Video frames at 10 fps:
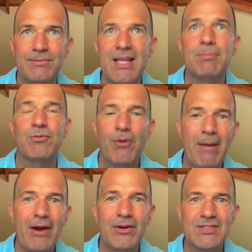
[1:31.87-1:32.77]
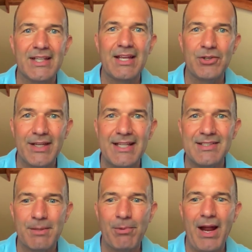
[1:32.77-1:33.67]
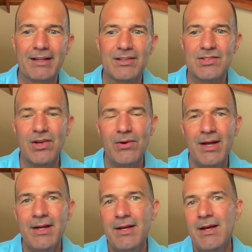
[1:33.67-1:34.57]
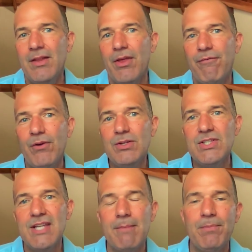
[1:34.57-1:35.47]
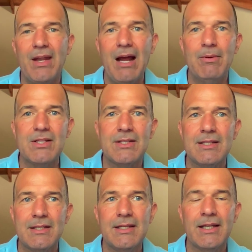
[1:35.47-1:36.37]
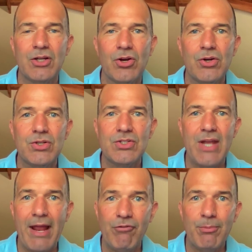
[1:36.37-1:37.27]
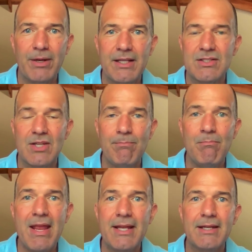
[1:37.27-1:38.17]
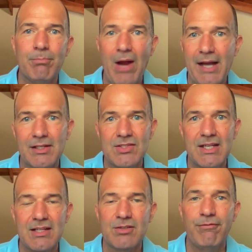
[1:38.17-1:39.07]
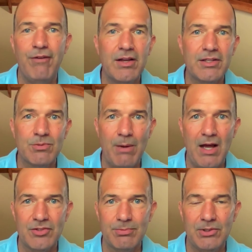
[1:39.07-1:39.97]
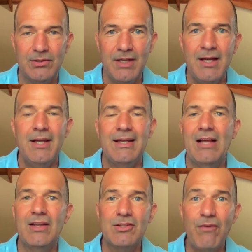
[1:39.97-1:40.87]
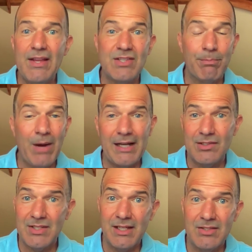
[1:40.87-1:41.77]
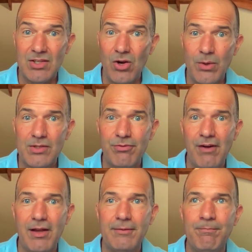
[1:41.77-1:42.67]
tips for parents to get your kids to practice. So the first tip that I would encourage everybody is to make practicing as fun as possible. Now, let's face it, practicing isn't always fun.